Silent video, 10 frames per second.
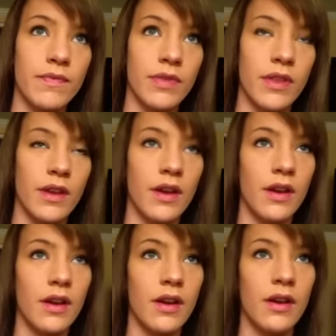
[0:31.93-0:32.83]

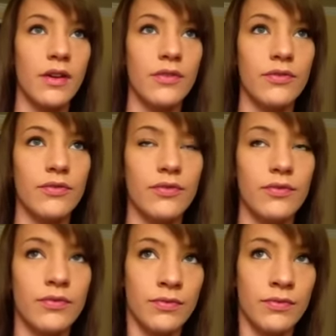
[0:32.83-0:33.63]
(no one is talking)